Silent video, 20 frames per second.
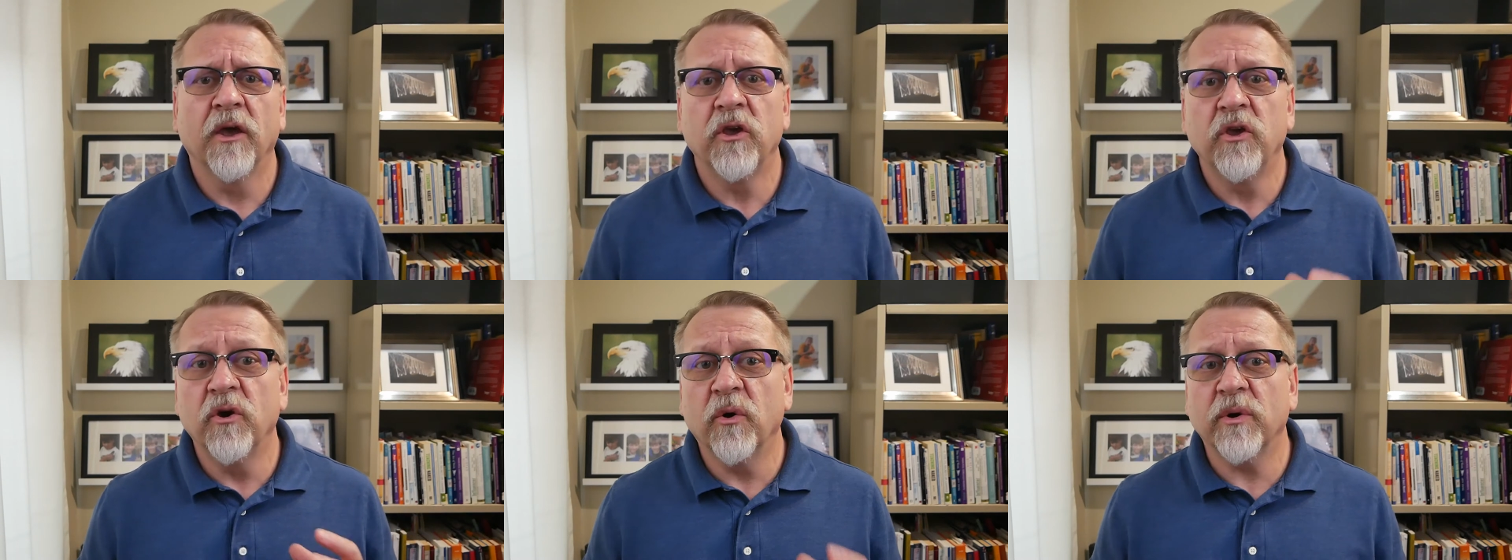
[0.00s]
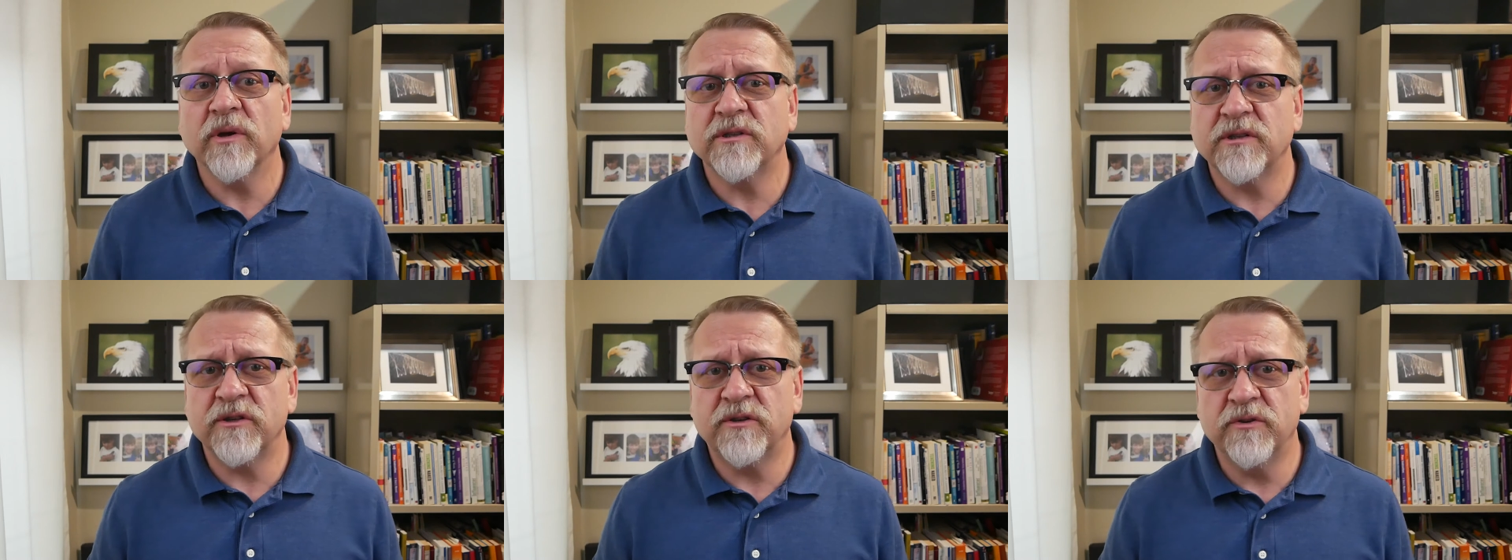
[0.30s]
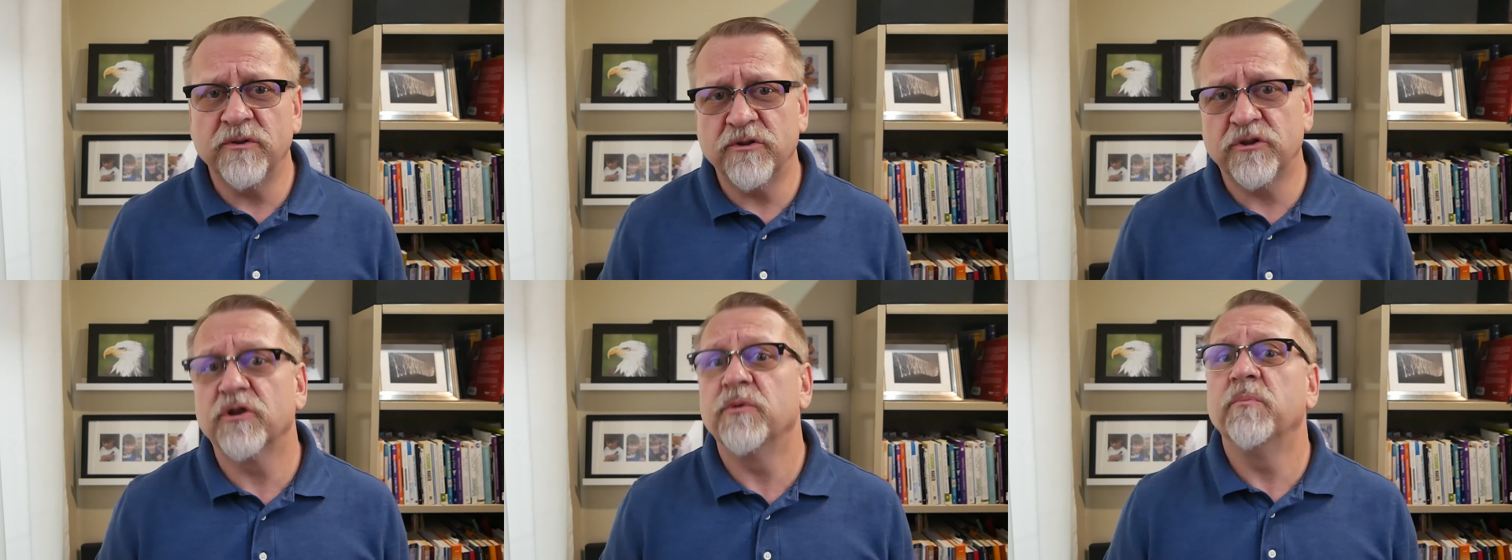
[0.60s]
Your
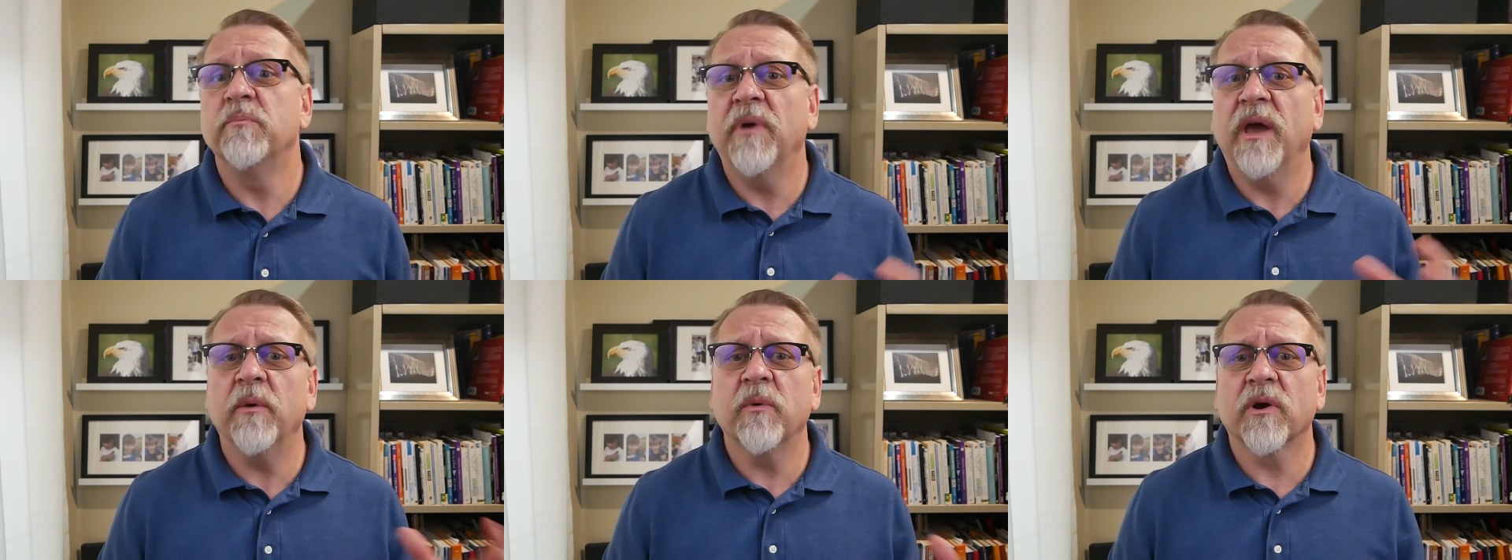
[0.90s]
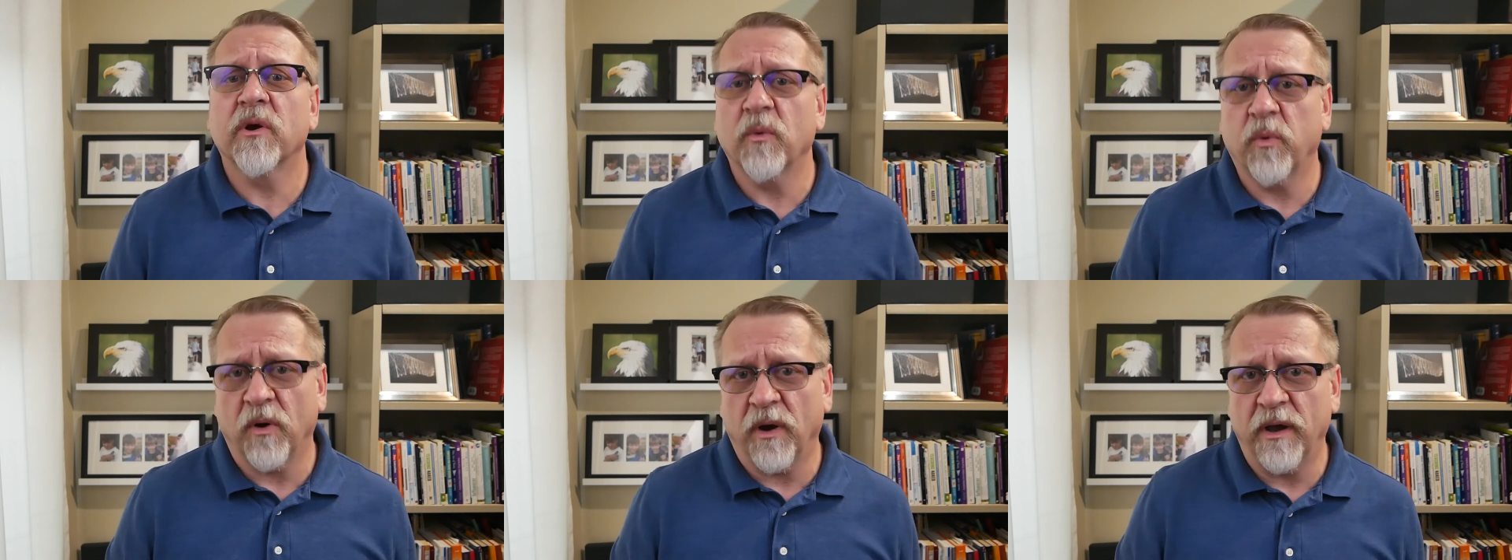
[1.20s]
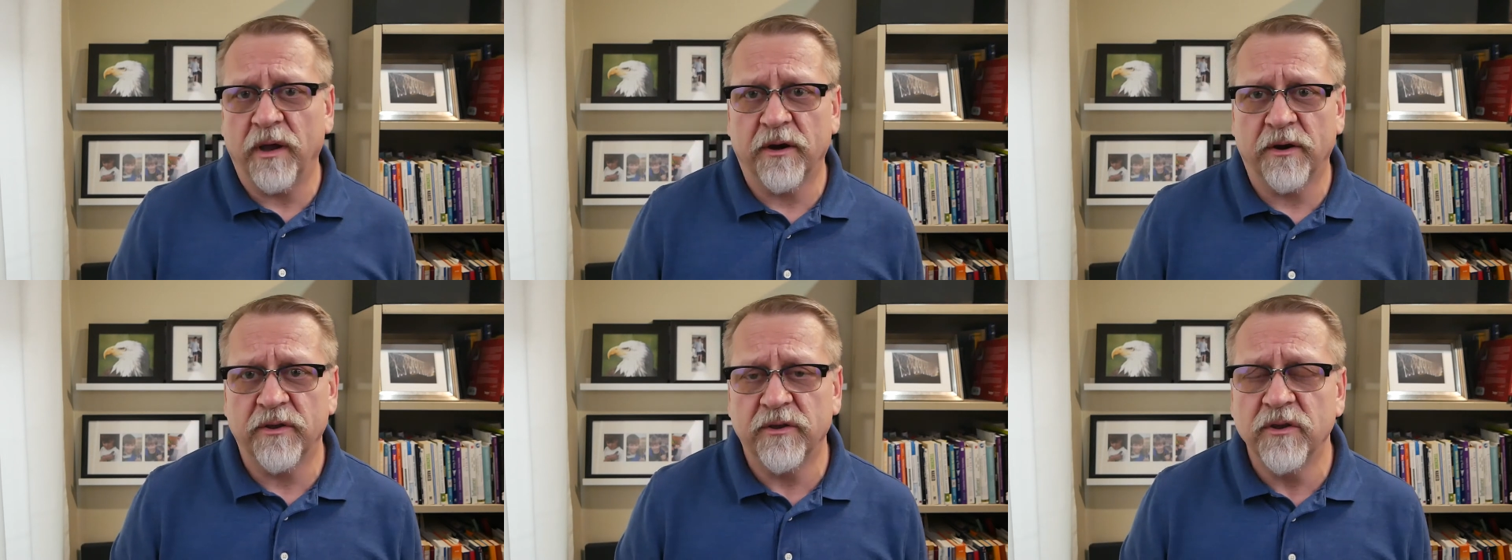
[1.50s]
institution may
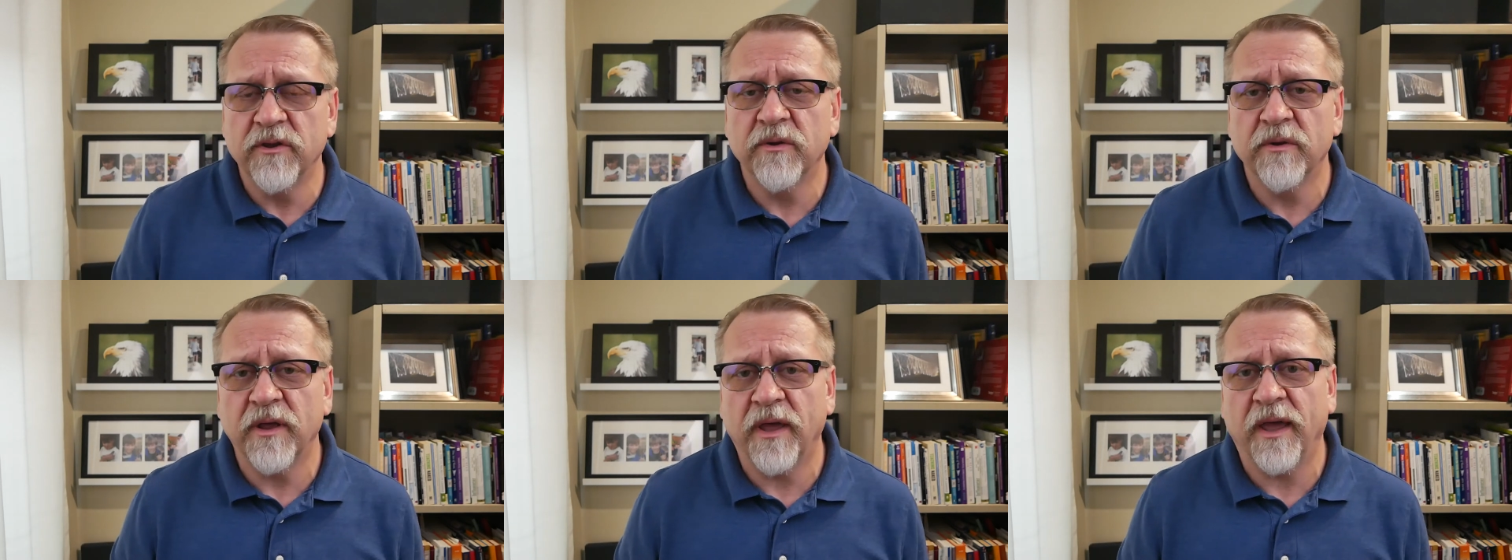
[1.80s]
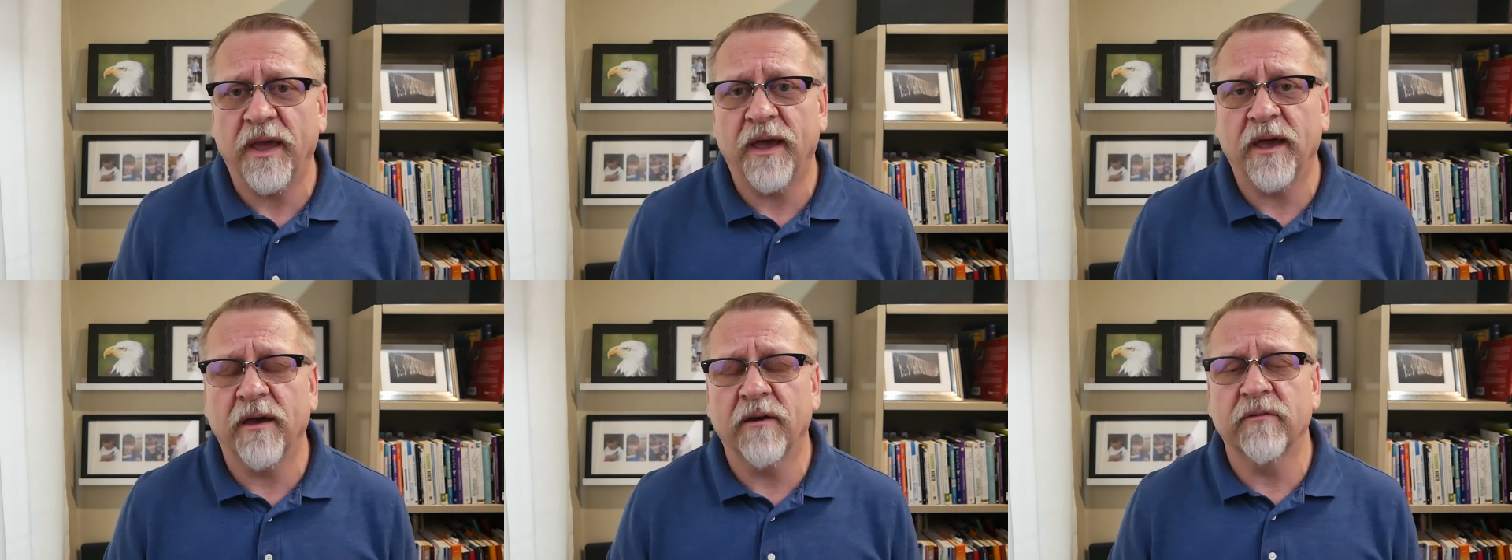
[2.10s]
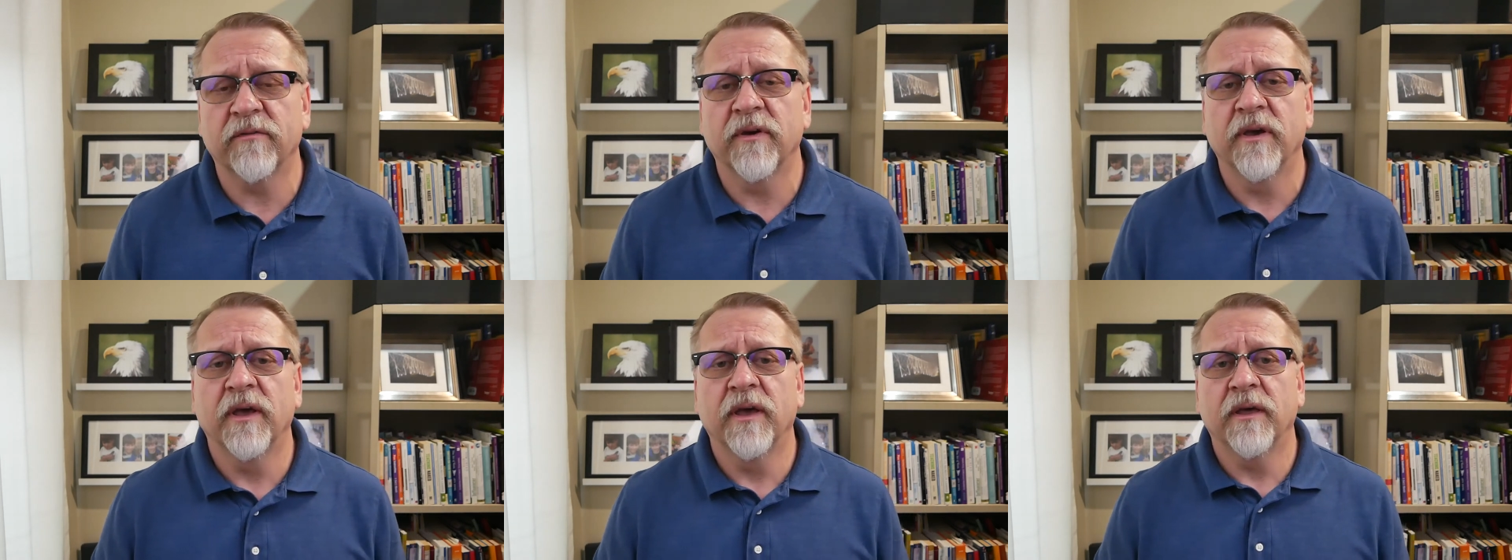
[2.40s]
require you to
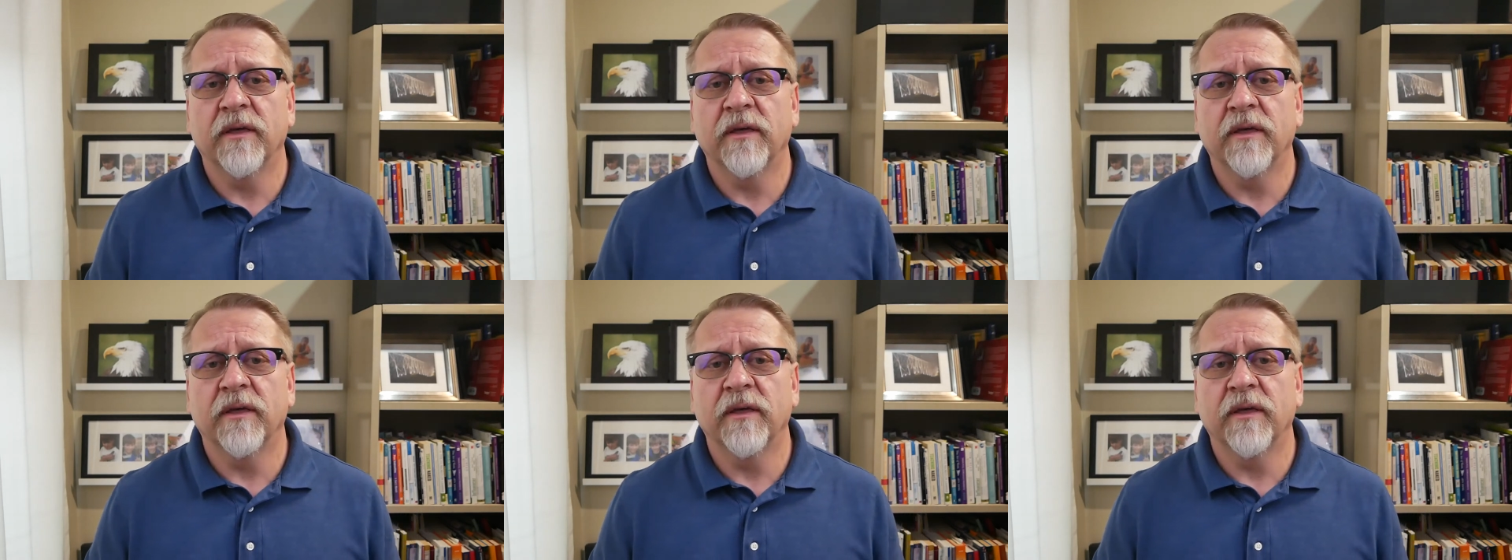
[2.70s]
have